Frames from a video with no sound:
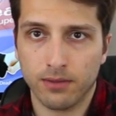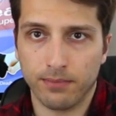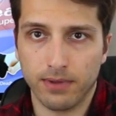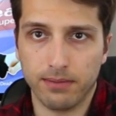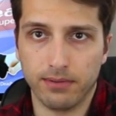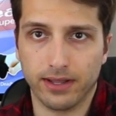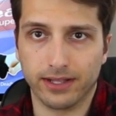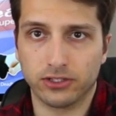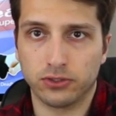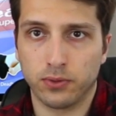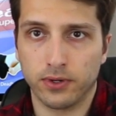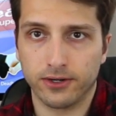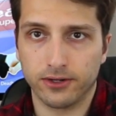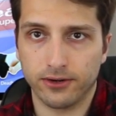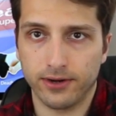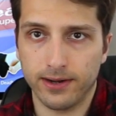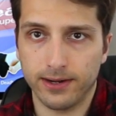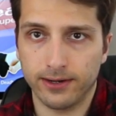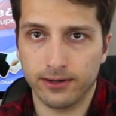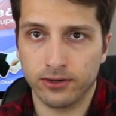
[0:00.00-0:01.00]
Maybe like
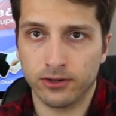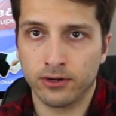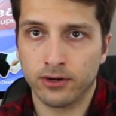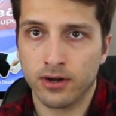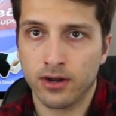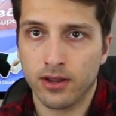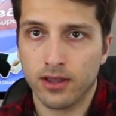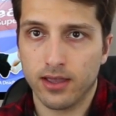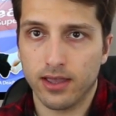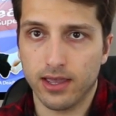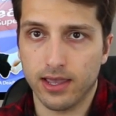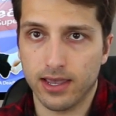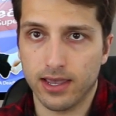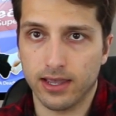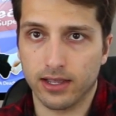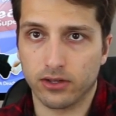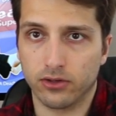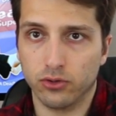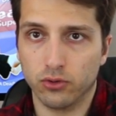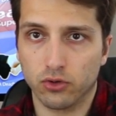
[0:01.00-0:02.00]
Twitter here.
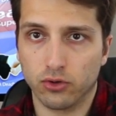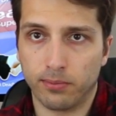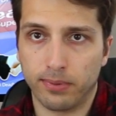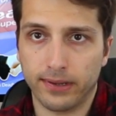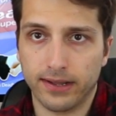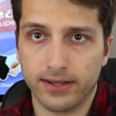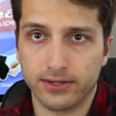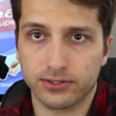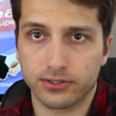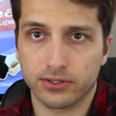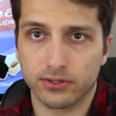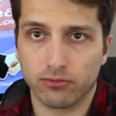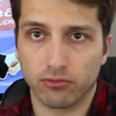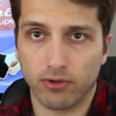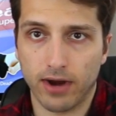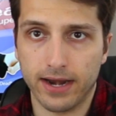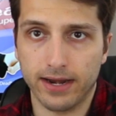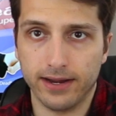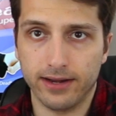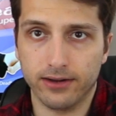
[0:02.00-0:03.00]
And Google Plus
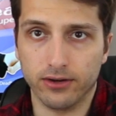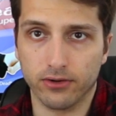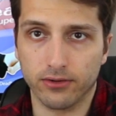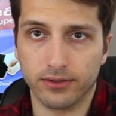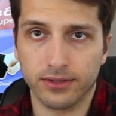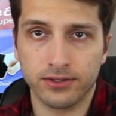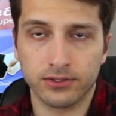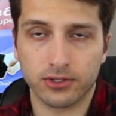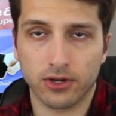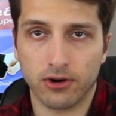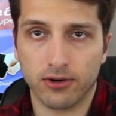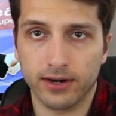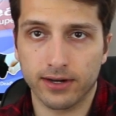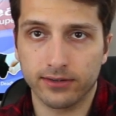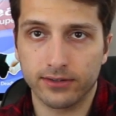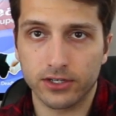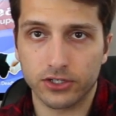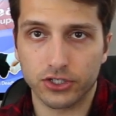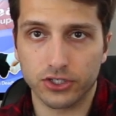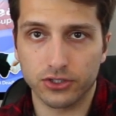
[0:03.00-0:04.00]
right here. These are in
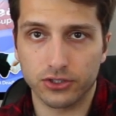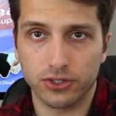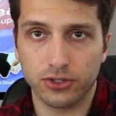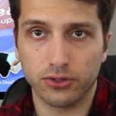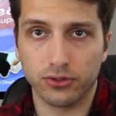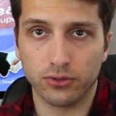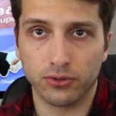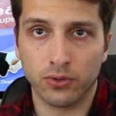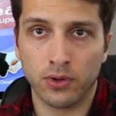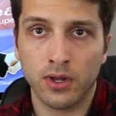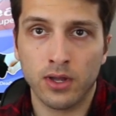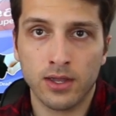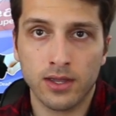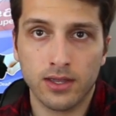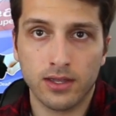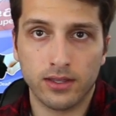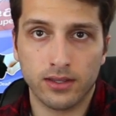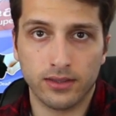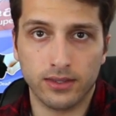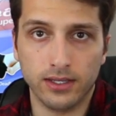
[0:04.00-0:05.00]
addition to
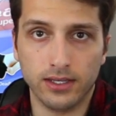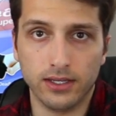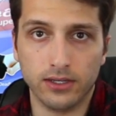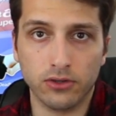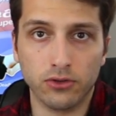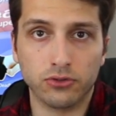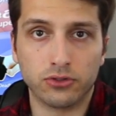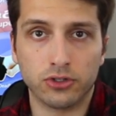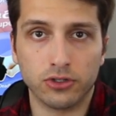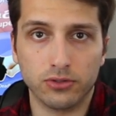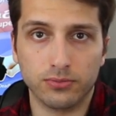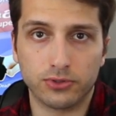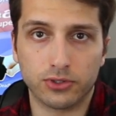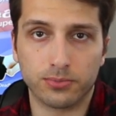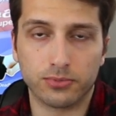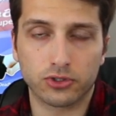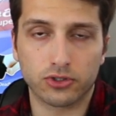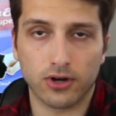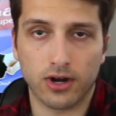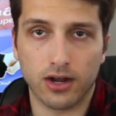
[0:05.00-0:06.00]
the YouTube,
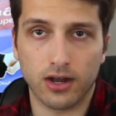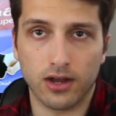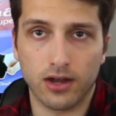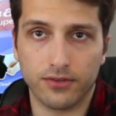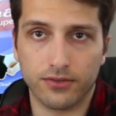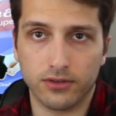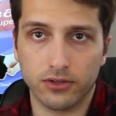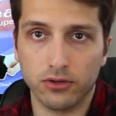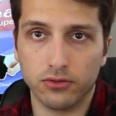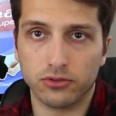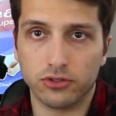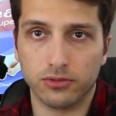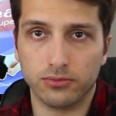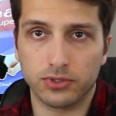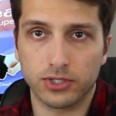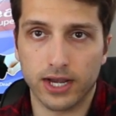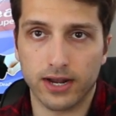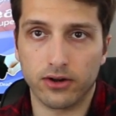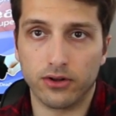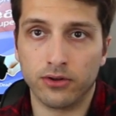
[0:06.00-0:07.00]
subscribe, uh, the
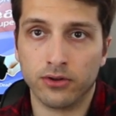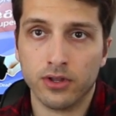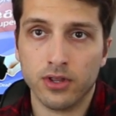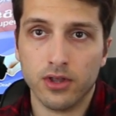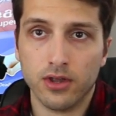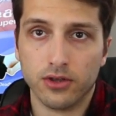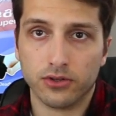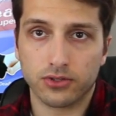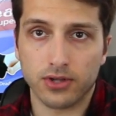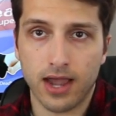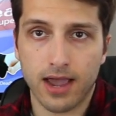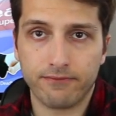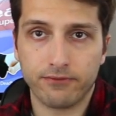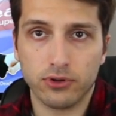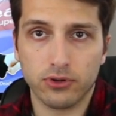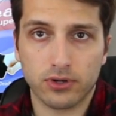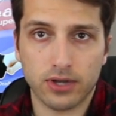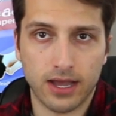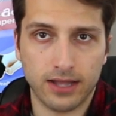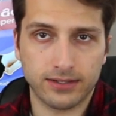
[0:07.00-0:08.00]
YouTube channel. So I have
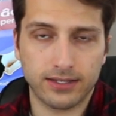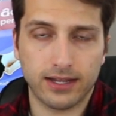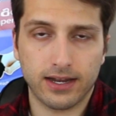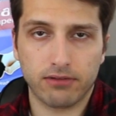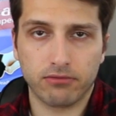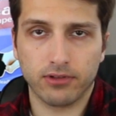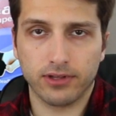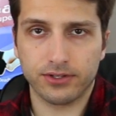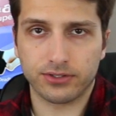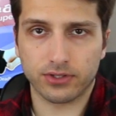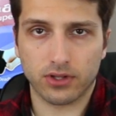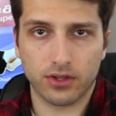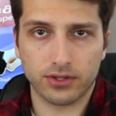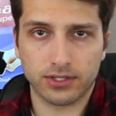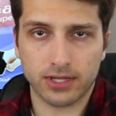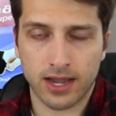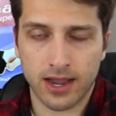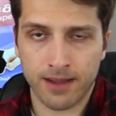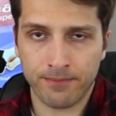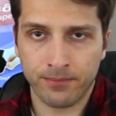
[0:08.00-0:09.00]
new content I release all
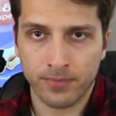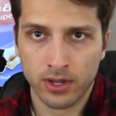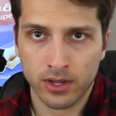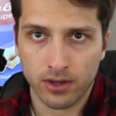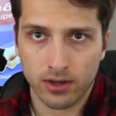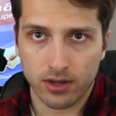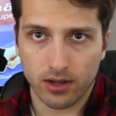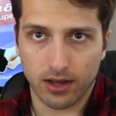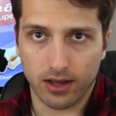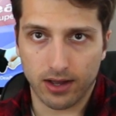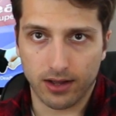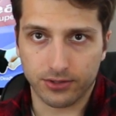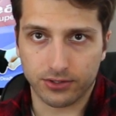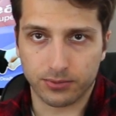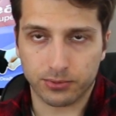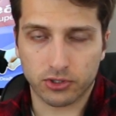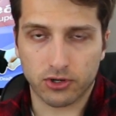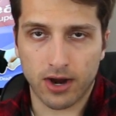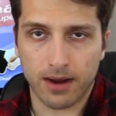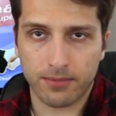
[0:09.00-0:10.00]
the time. Uh,
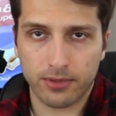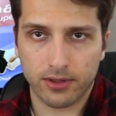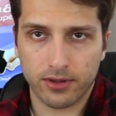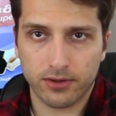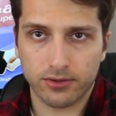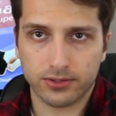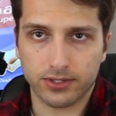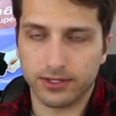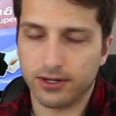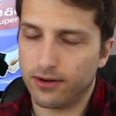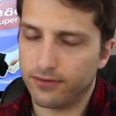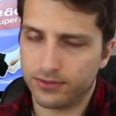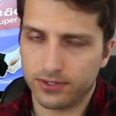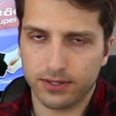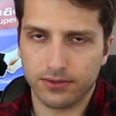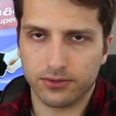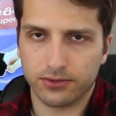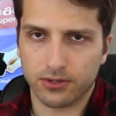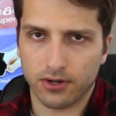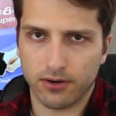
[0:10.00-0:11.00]
subscribe to those. I know I've
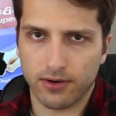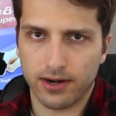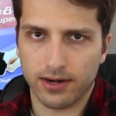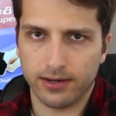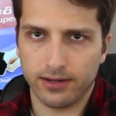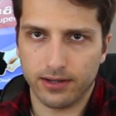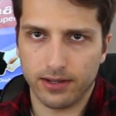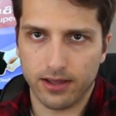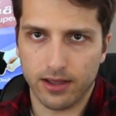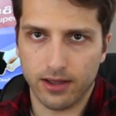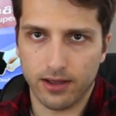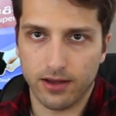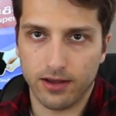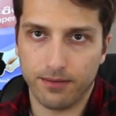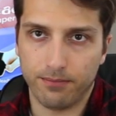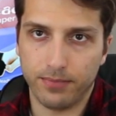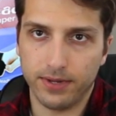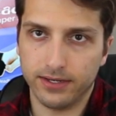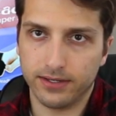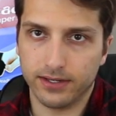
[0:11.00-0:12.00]
said this already.
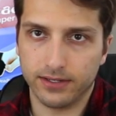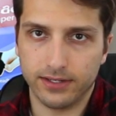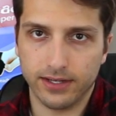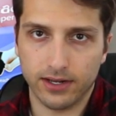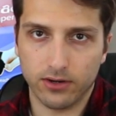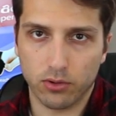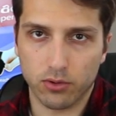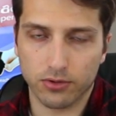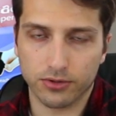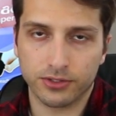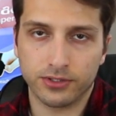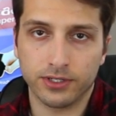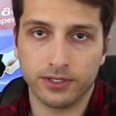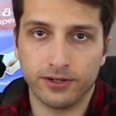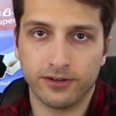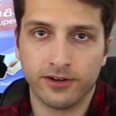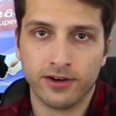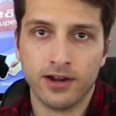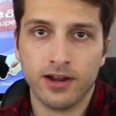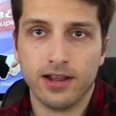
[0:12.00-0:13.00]
Uh, beating a dead horse
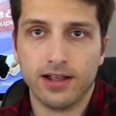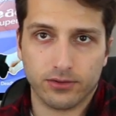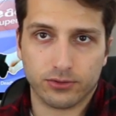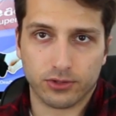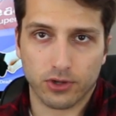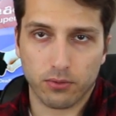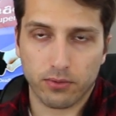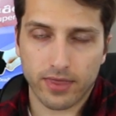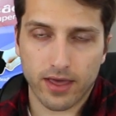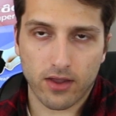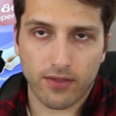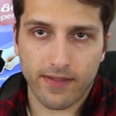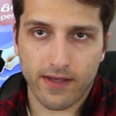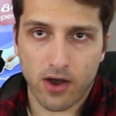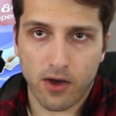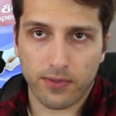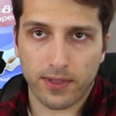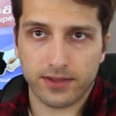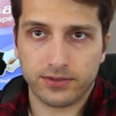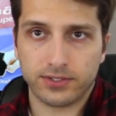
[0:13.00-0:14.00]
here. So with
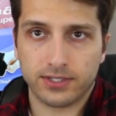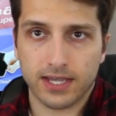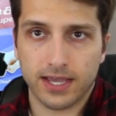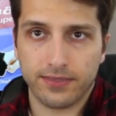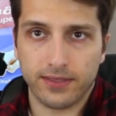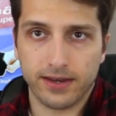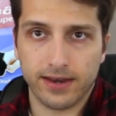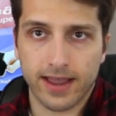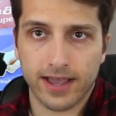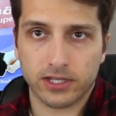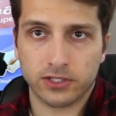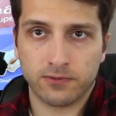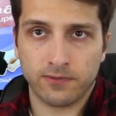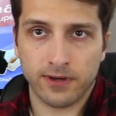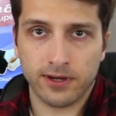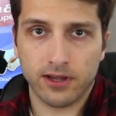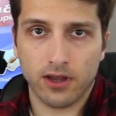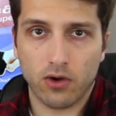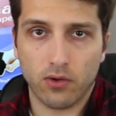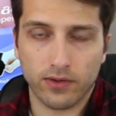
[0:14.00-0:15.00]
all that said, the next
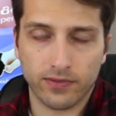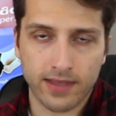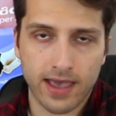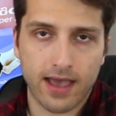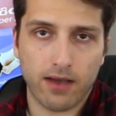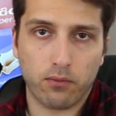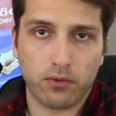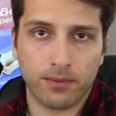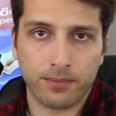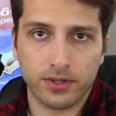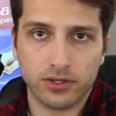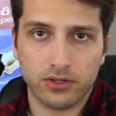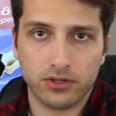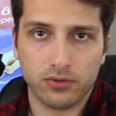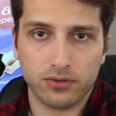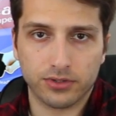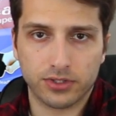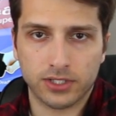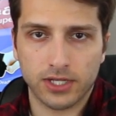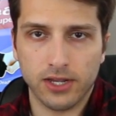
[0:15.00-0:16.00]
video and that what I'm going to
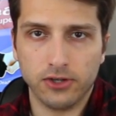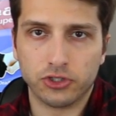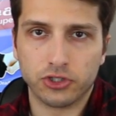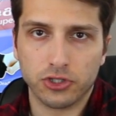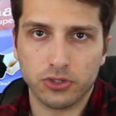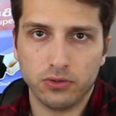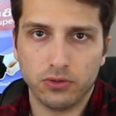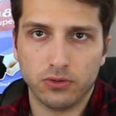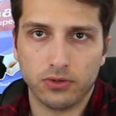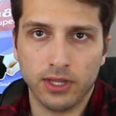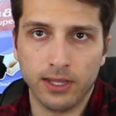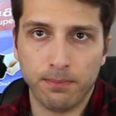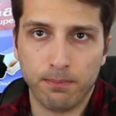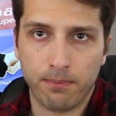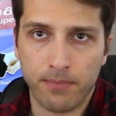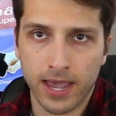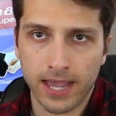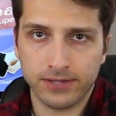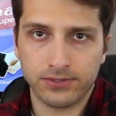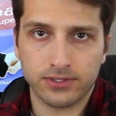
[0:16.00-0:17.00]
do is teach you the
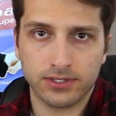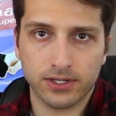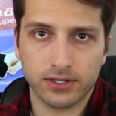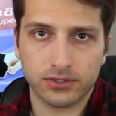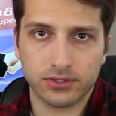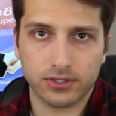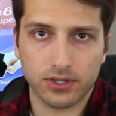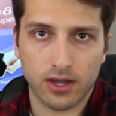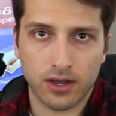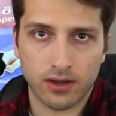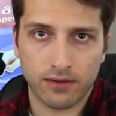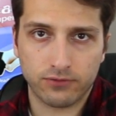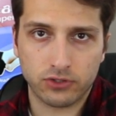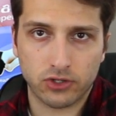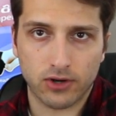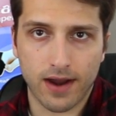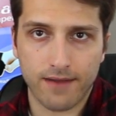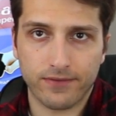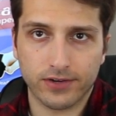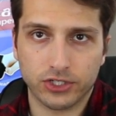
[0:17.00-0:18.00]
basics of
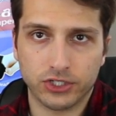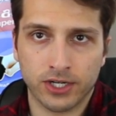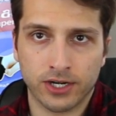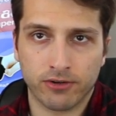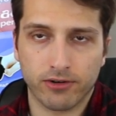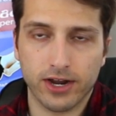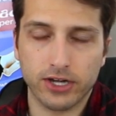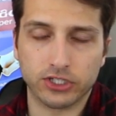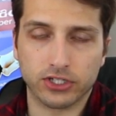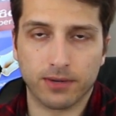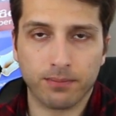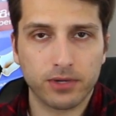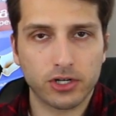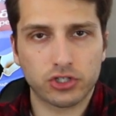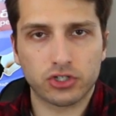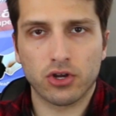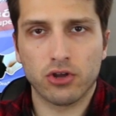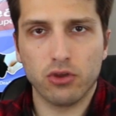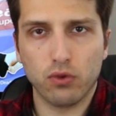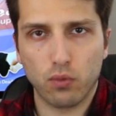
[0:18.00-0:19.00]
traffic generation. I'm going
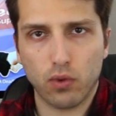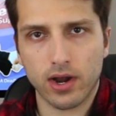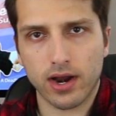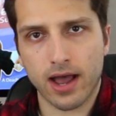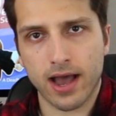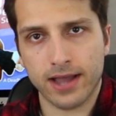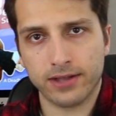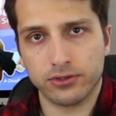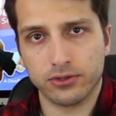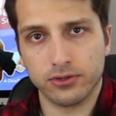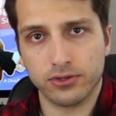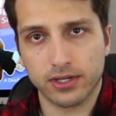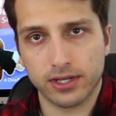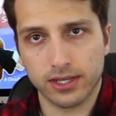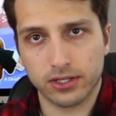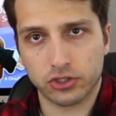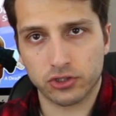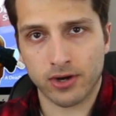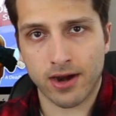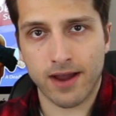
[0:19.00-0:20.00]
to show you what I do to
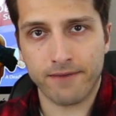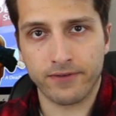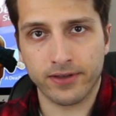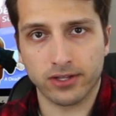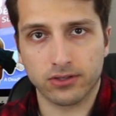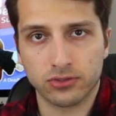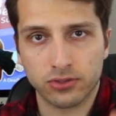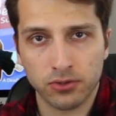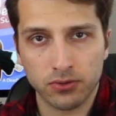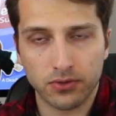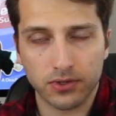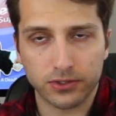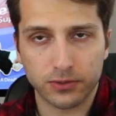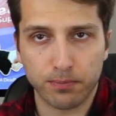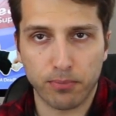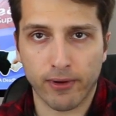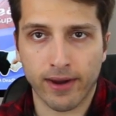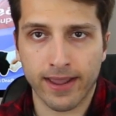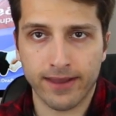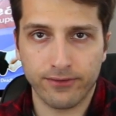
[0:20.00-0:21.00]
get traffic to this
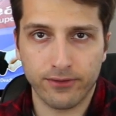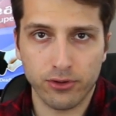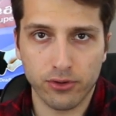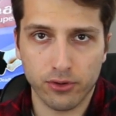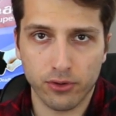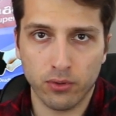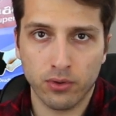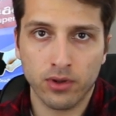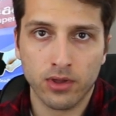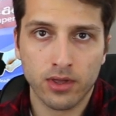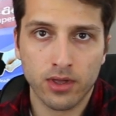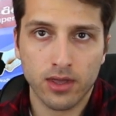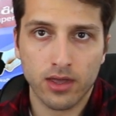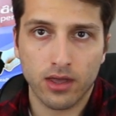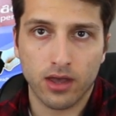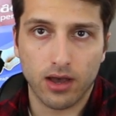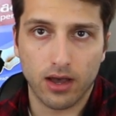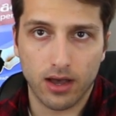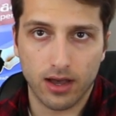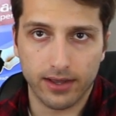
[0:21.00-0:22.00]
brand new
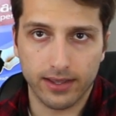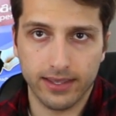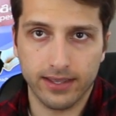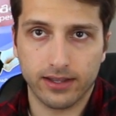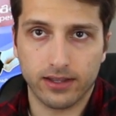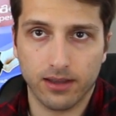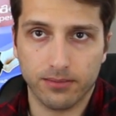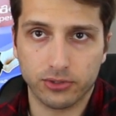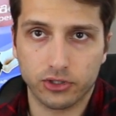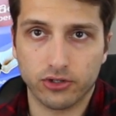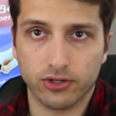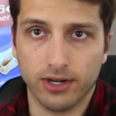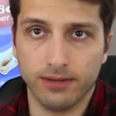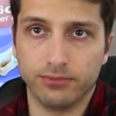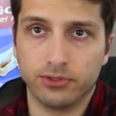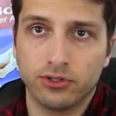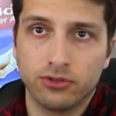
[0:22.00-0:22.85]
uh, income stream.